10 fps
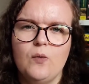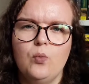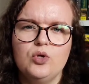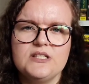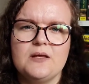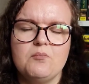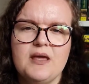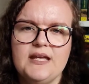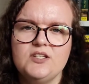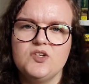What does it
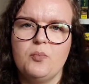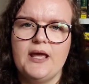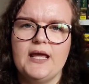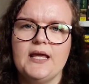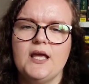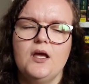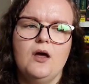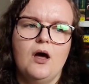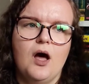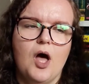mean to be
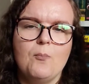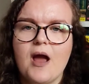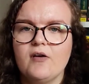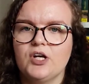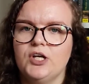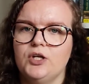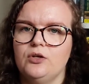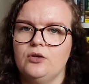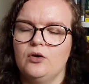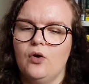
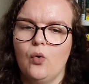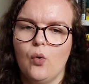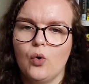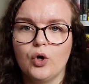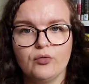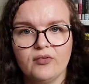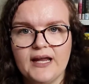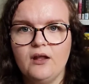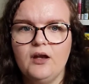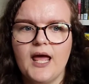American or
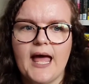Korean,